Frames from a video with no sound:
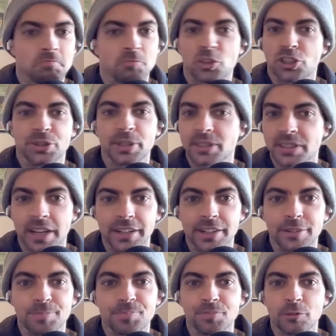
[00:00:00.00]
just
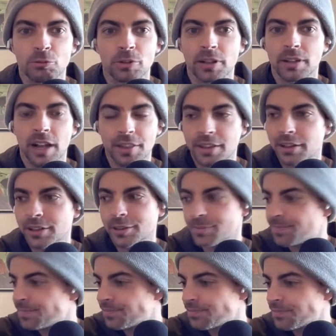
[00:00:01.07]
excited, right? I think
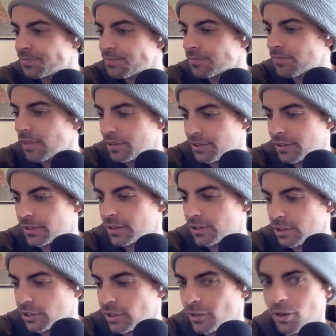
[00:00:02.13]

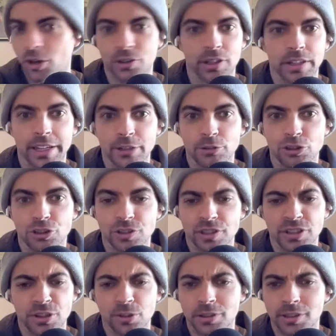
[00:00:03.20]
all the languages
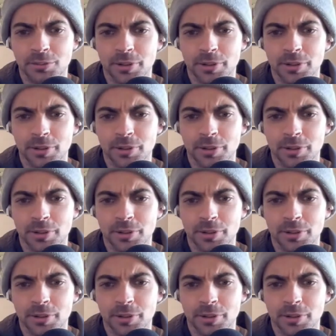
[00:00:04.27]
included.